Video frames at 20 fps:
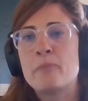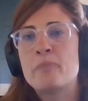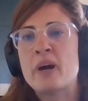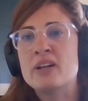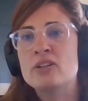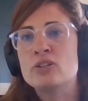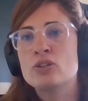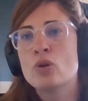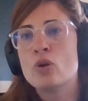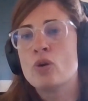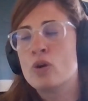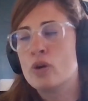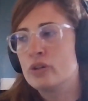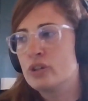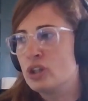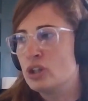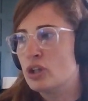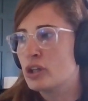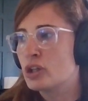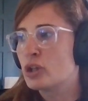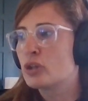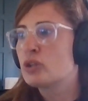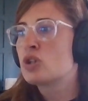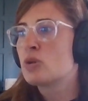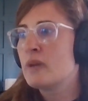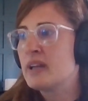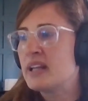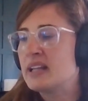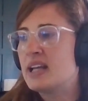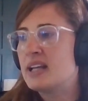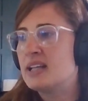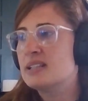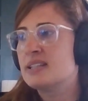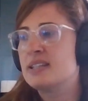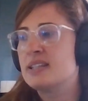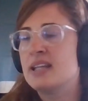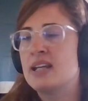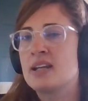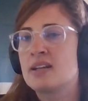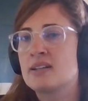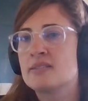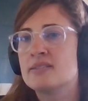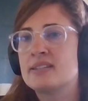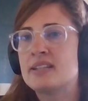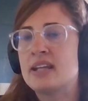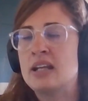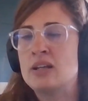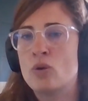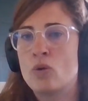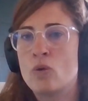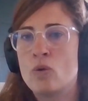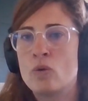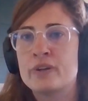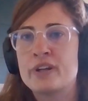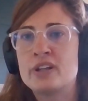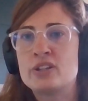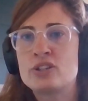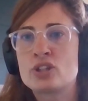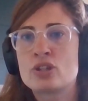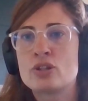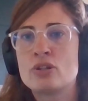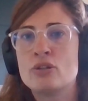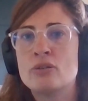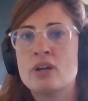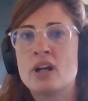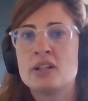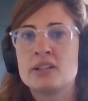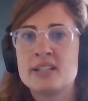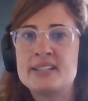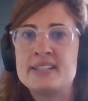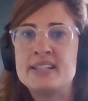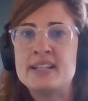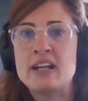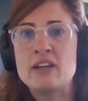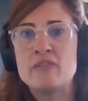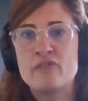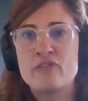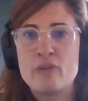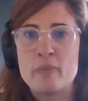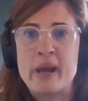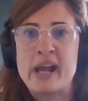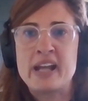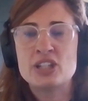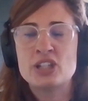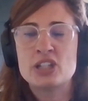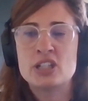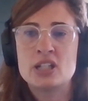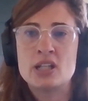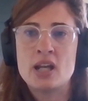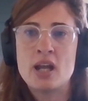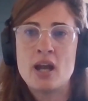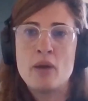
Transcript: But you're doing these things in order to elicit information